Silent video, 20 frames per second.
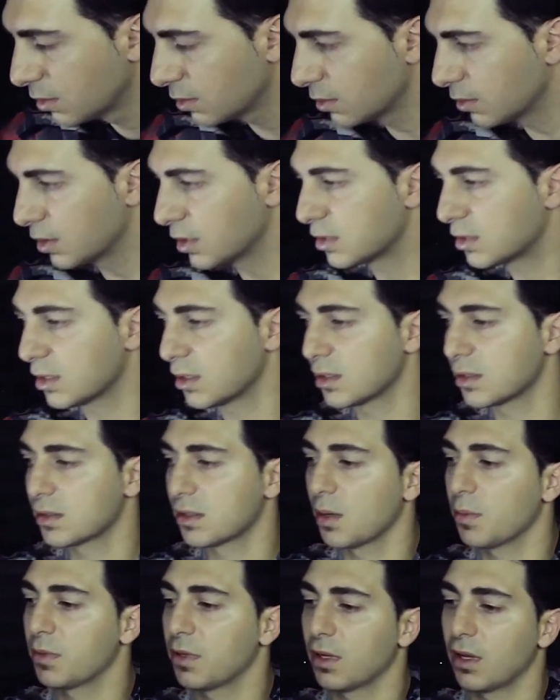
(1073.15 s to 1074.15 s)
This is
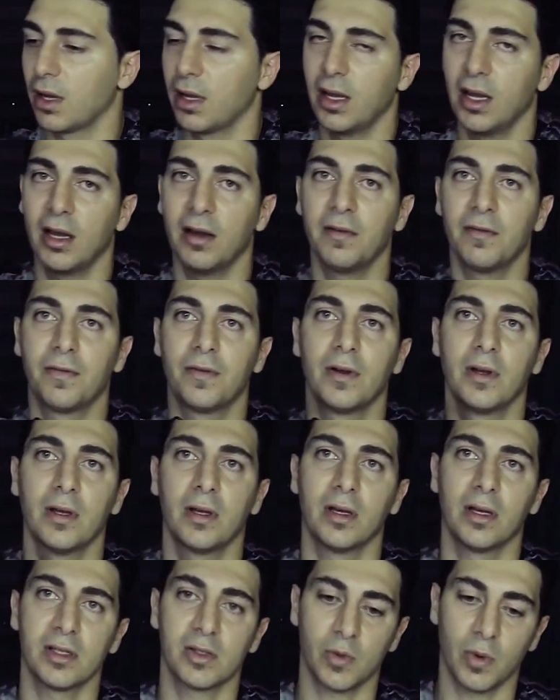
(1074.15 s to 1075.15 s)
something I have
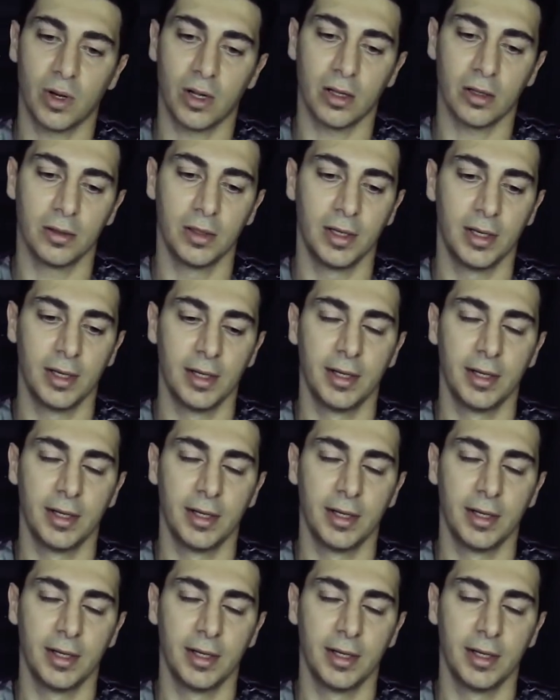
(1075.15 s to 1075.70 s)
as well,